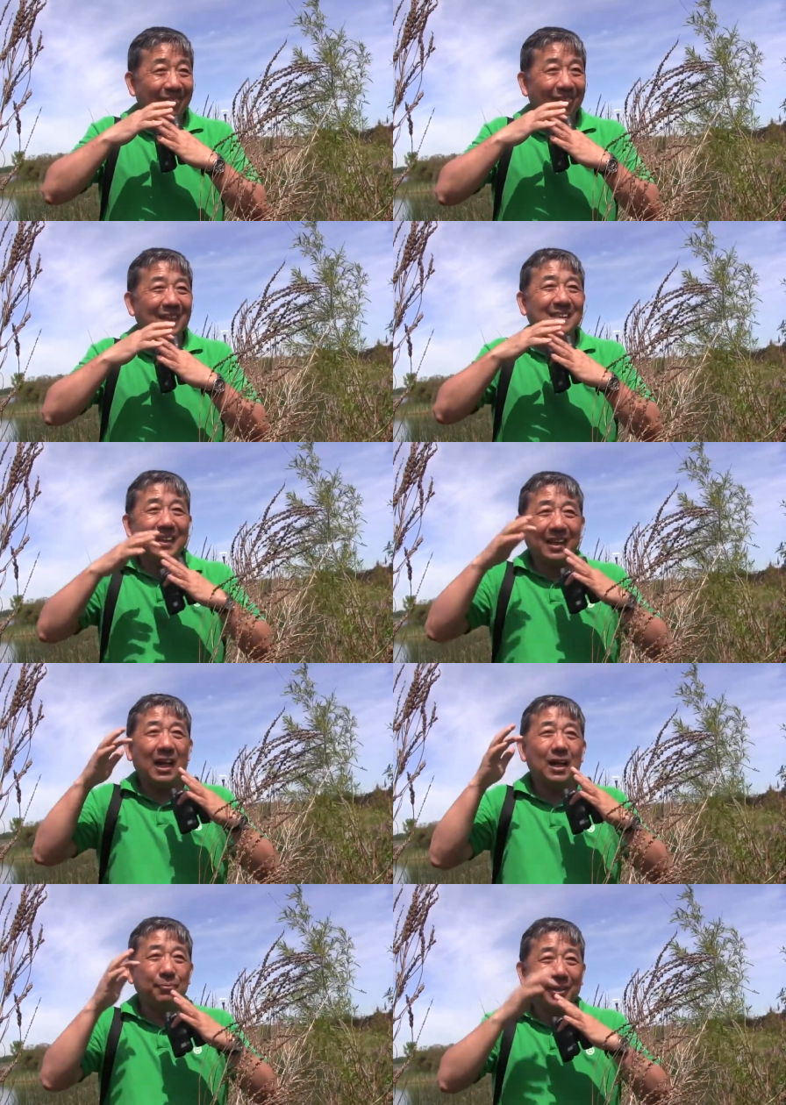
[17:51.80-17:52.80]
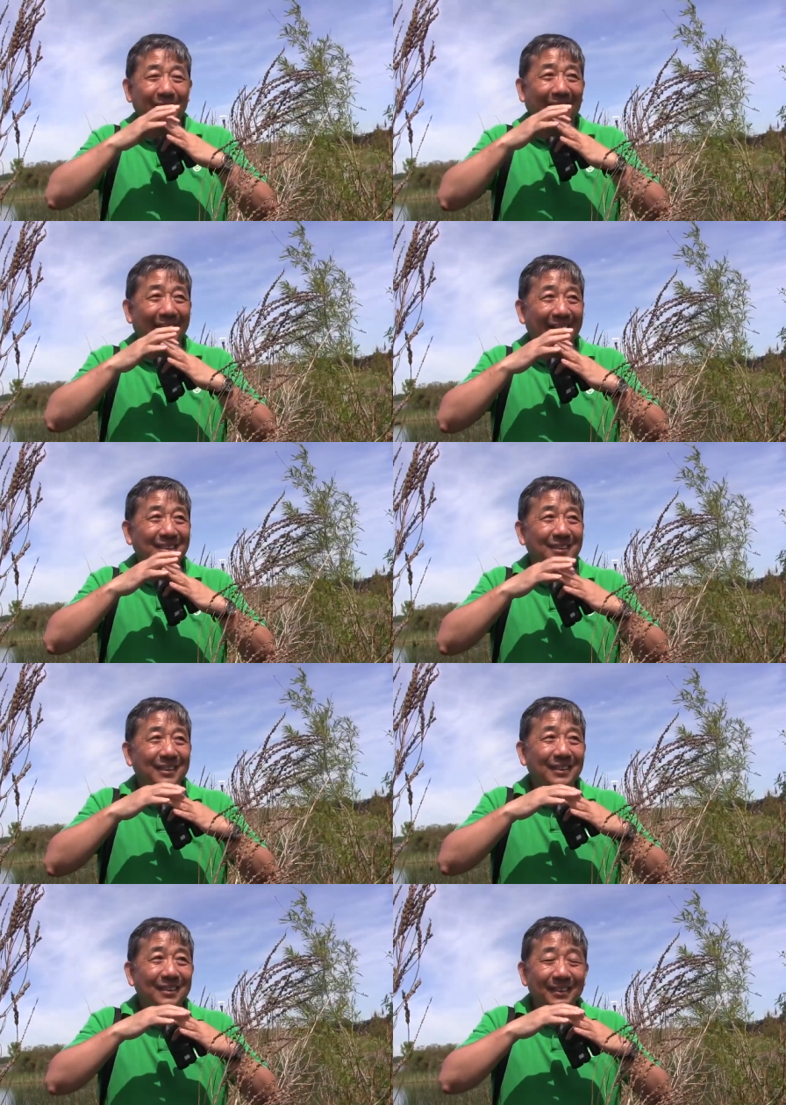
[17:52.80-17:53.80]
Once they hybridize,
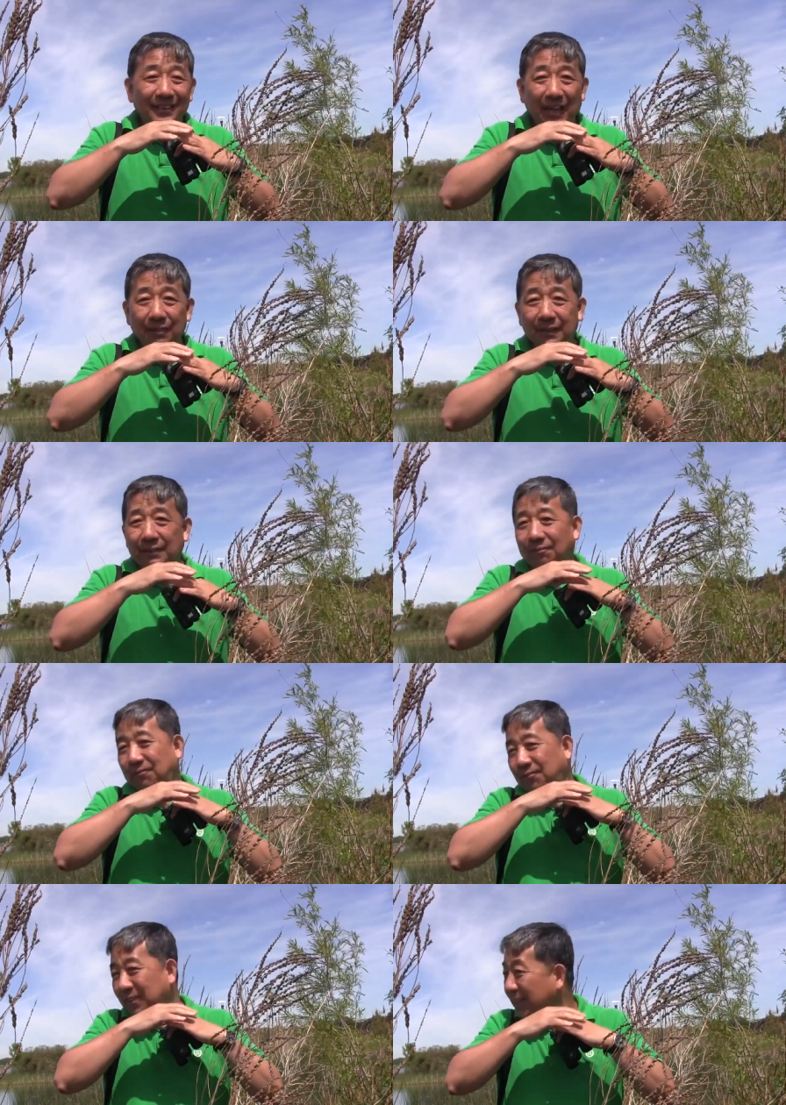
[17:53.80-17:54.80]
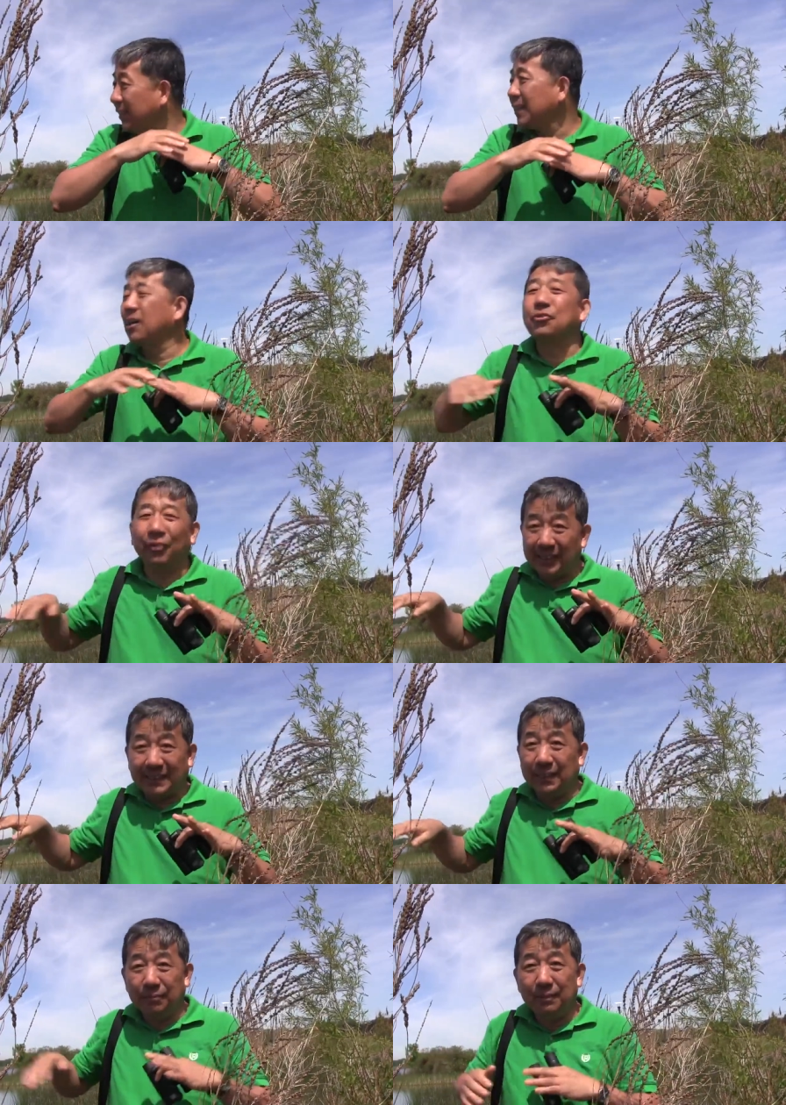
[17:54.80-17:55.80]
they become very
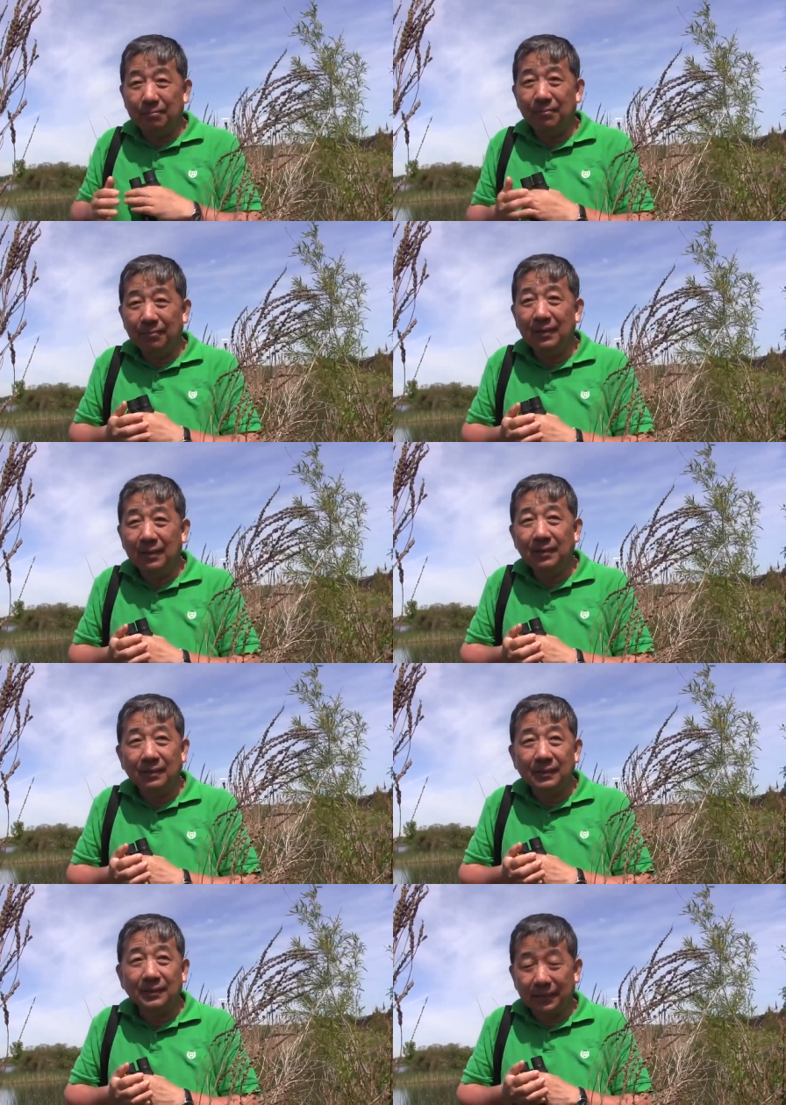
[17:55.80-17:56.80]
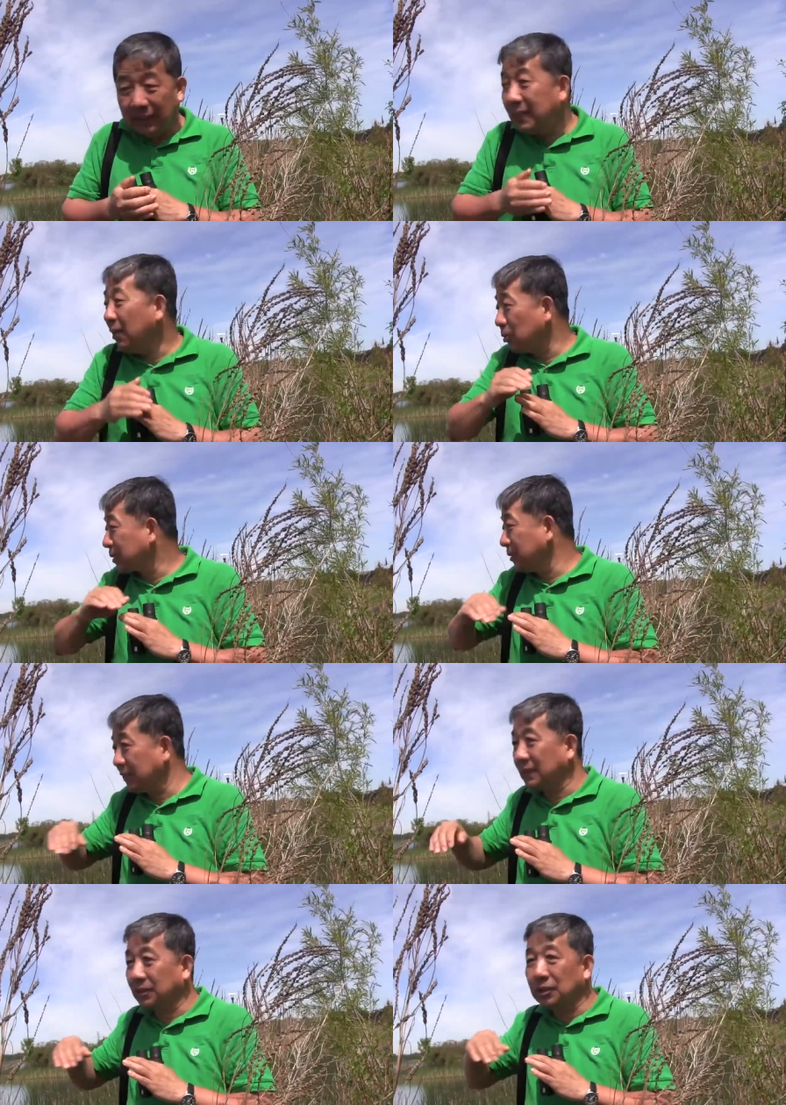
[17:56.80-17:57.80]
aggressive. Okay. So they also
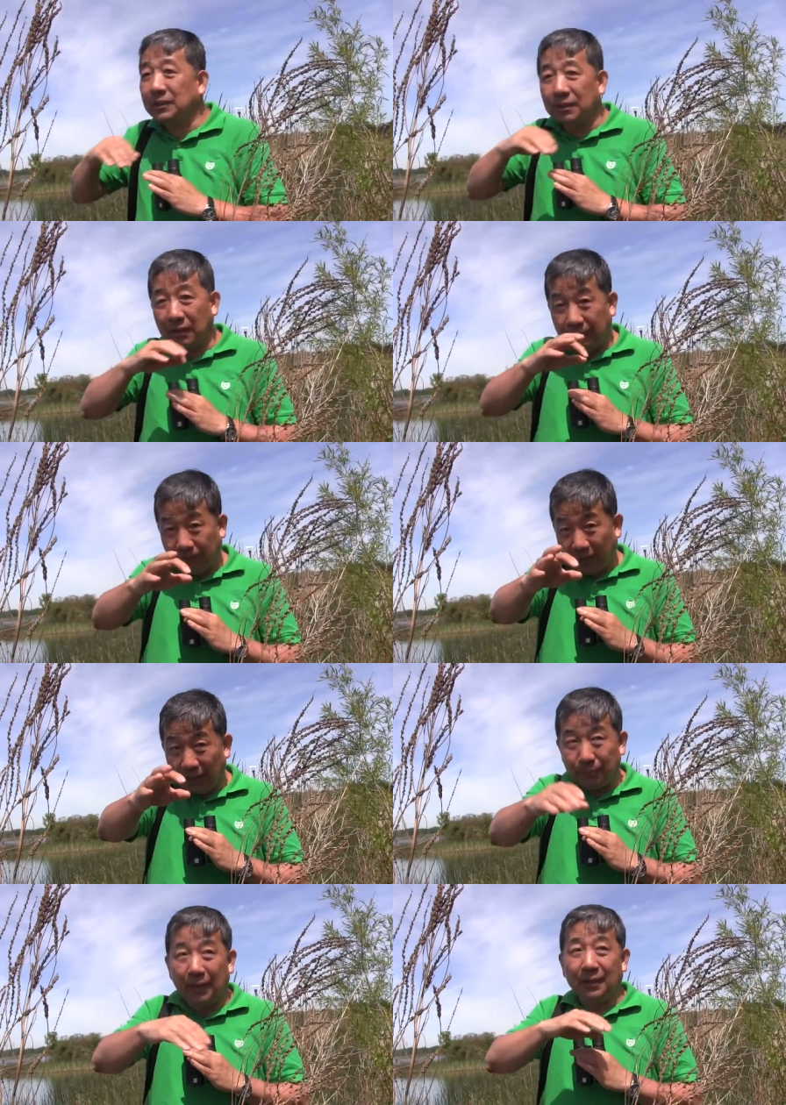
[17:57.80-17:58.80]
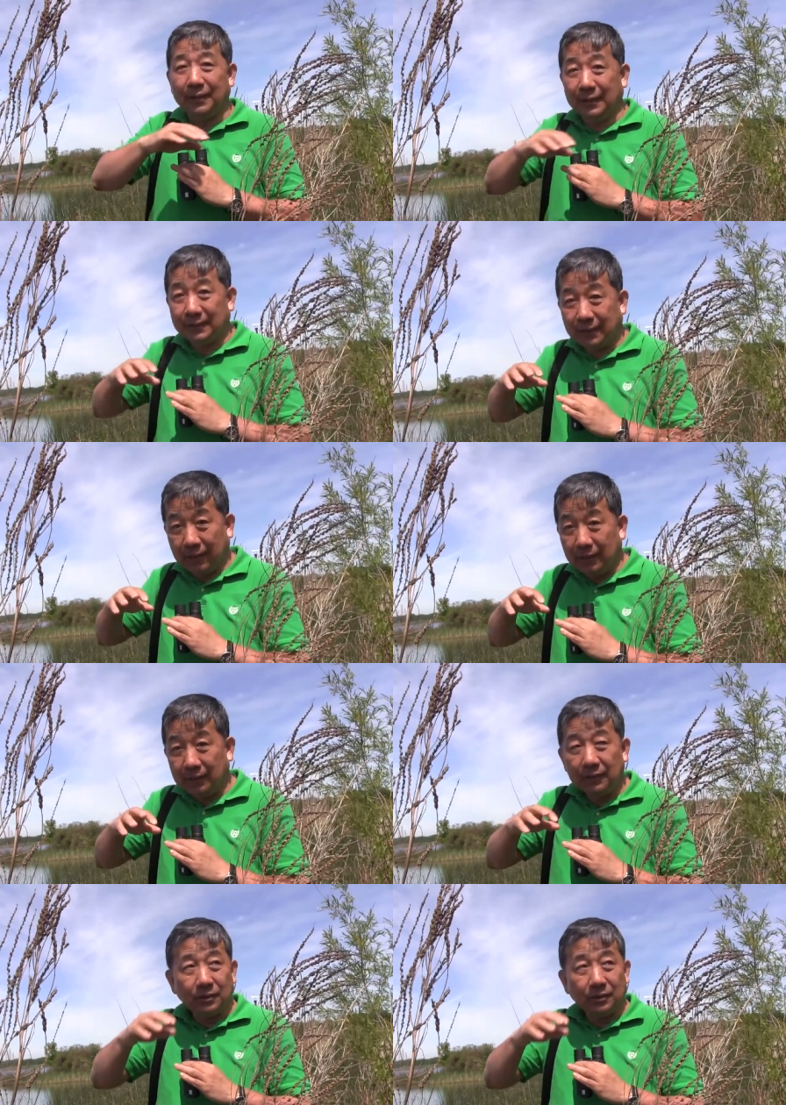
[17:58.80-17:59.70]
just just like Phragmites, okay?